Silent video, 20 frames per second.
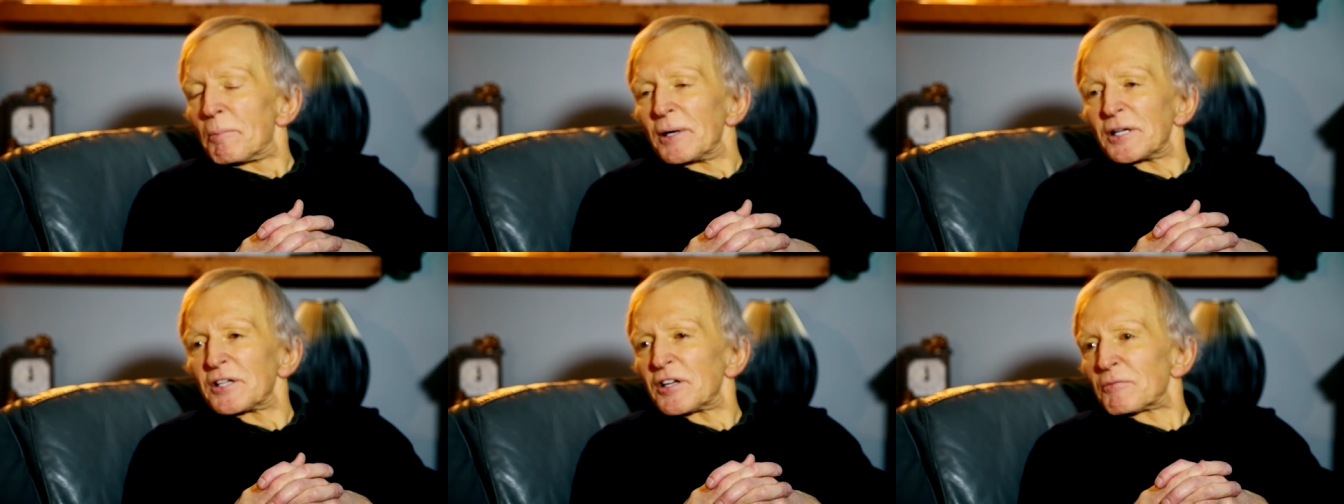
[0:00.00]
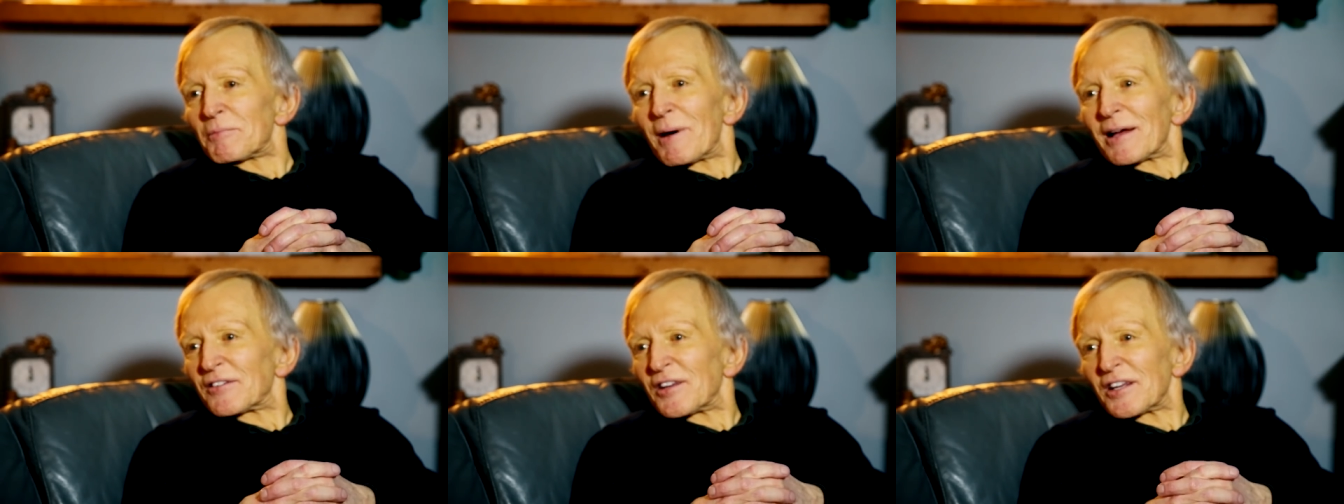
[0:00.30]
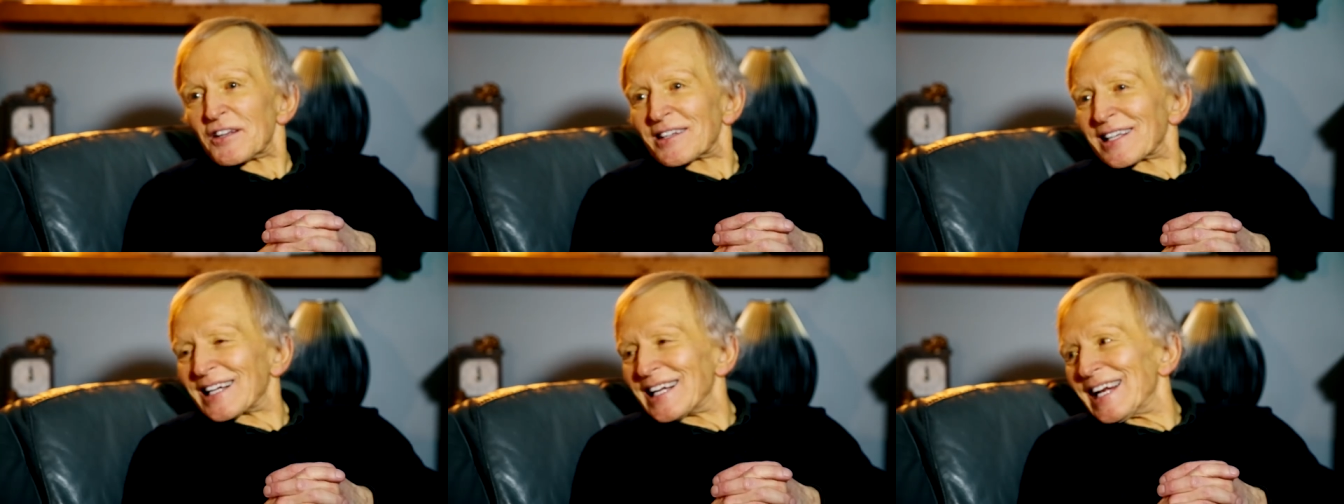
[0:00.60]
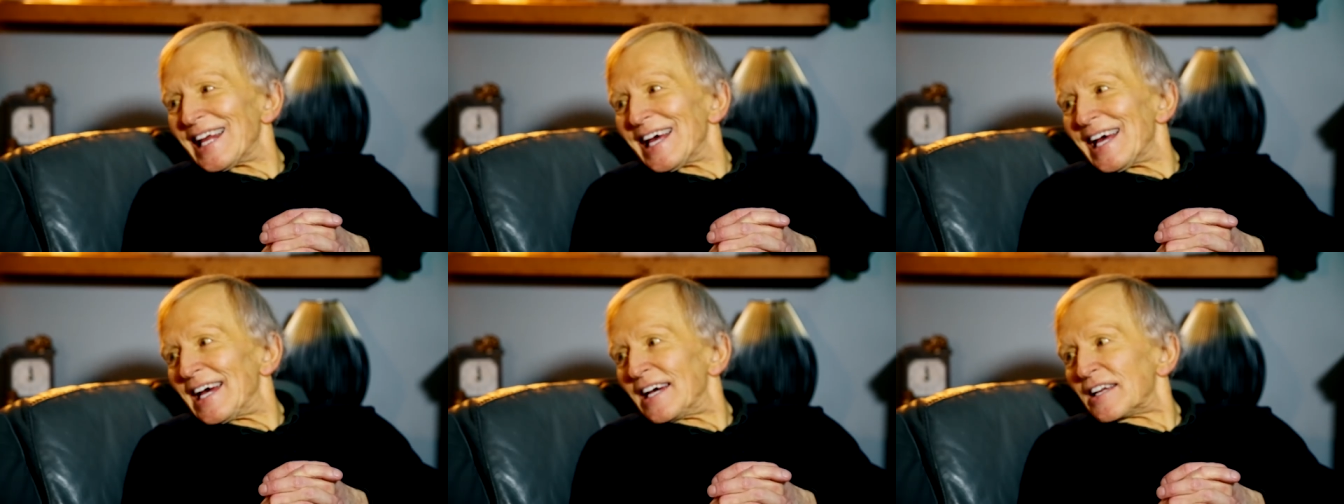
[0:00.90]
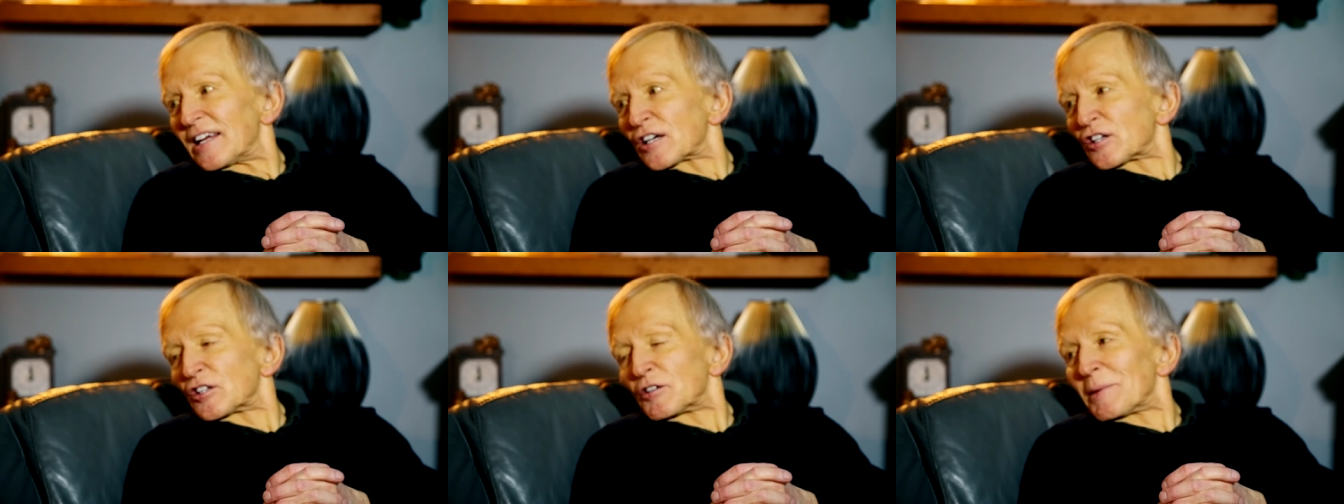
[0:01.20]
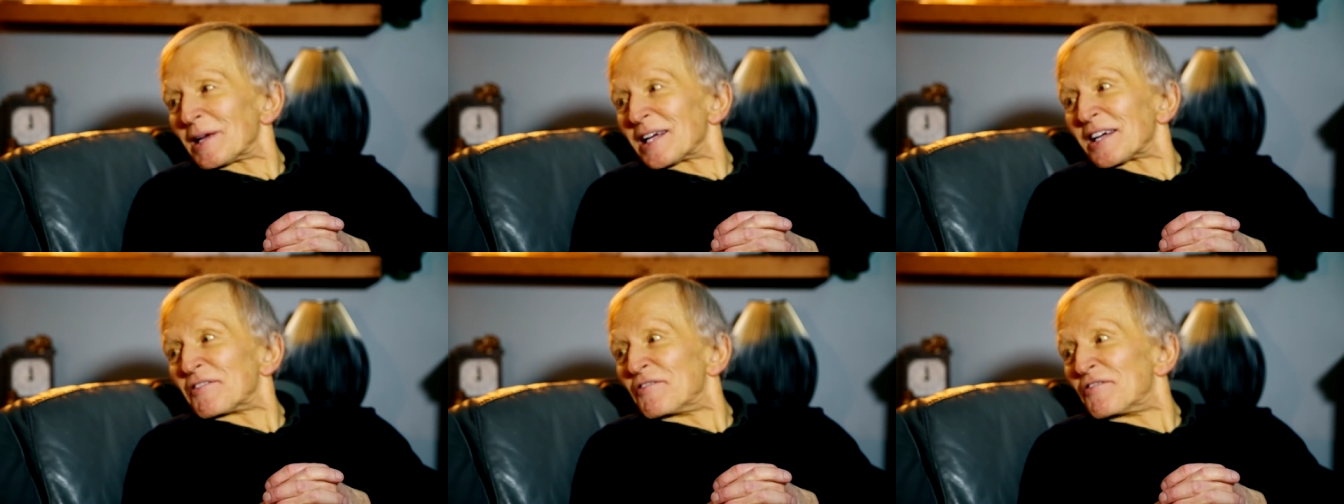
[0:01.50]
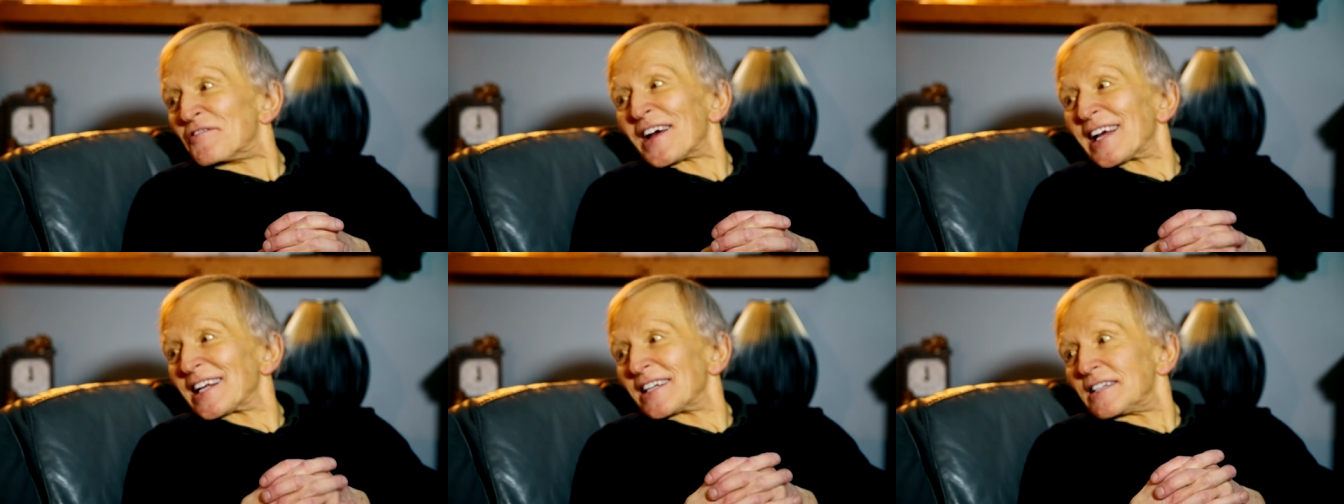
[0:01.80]
But it doesn't matter if it's cleared. I could have been
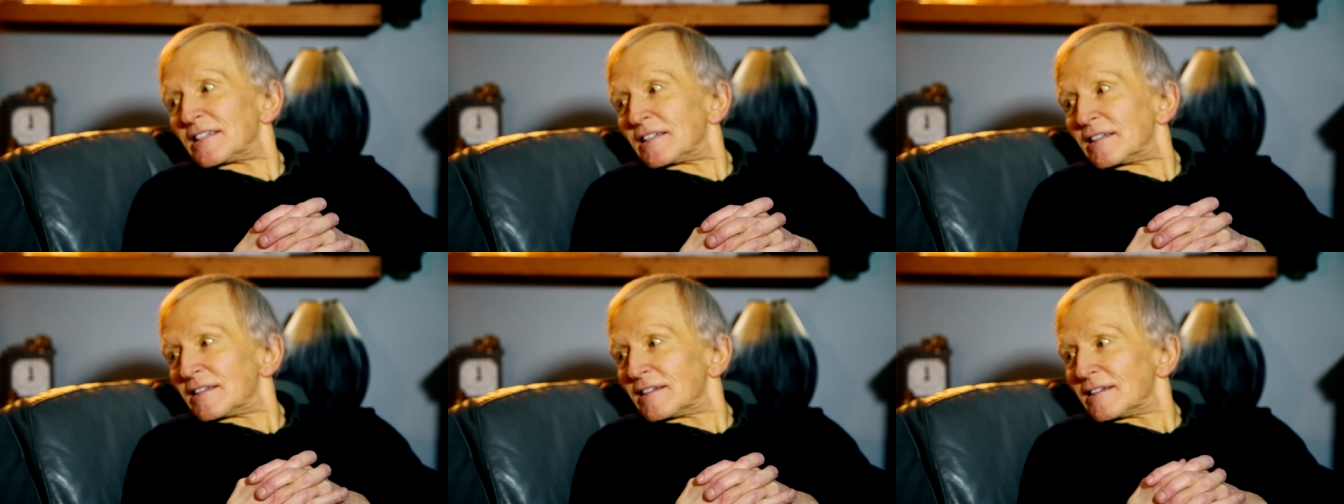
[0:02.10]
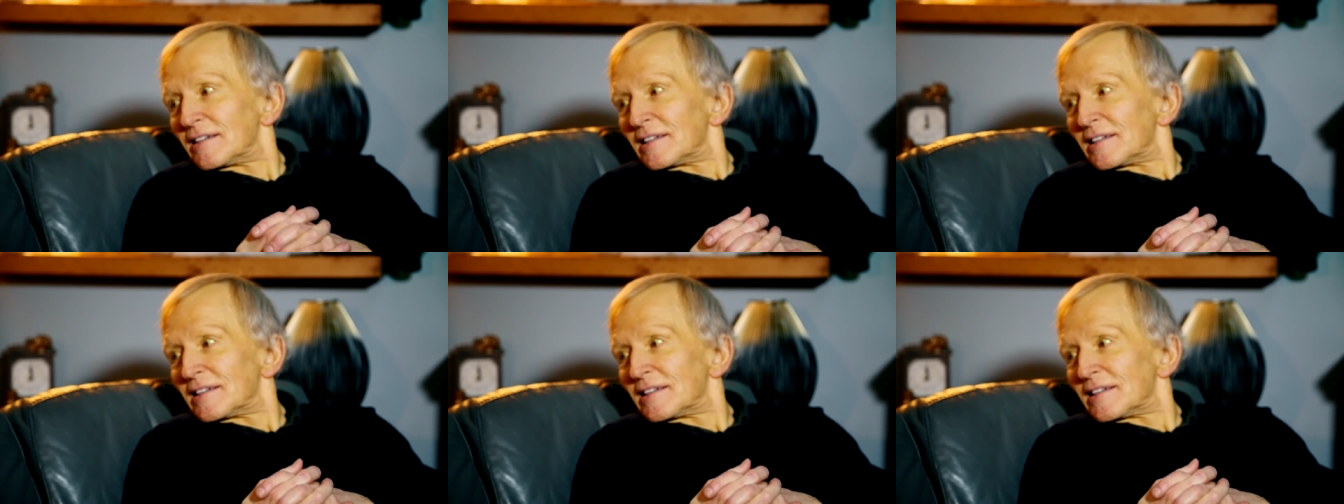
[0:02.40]
convicted.